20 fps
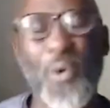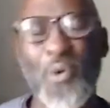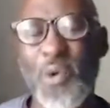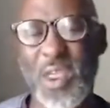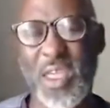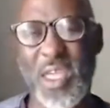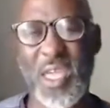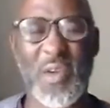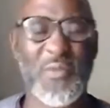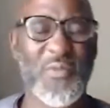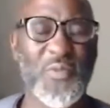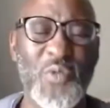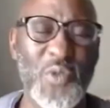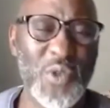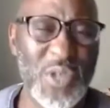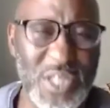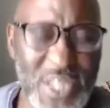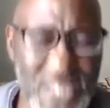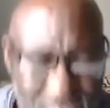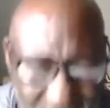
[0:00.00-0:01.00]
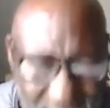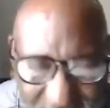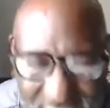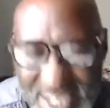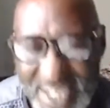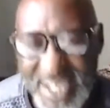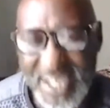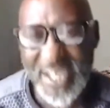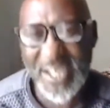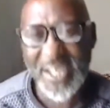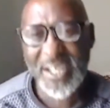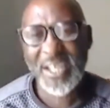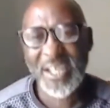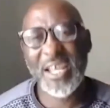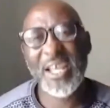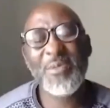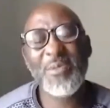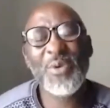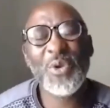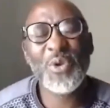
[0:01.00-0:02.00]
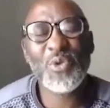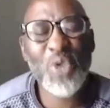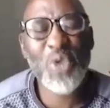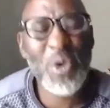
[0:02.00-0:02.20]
ya fudde. Ebintu ebimu